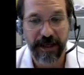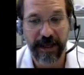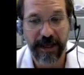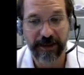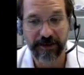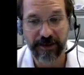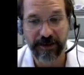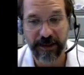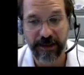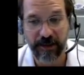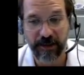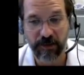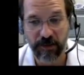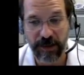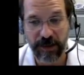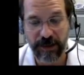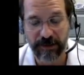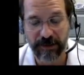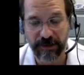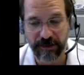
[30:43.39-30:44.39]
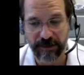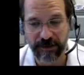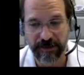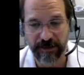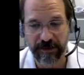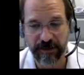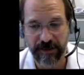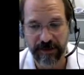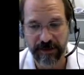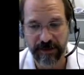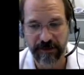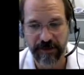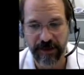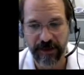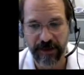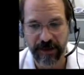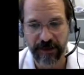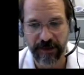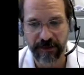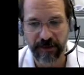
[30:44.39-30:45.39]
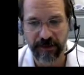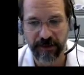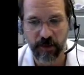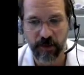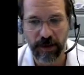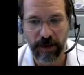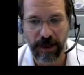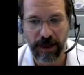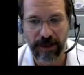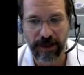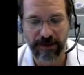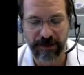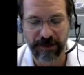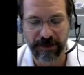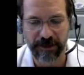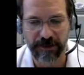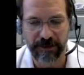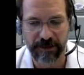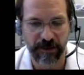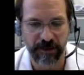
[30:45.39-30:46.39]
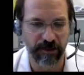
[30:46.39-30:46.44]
it actually increases its affinity for more oxygen.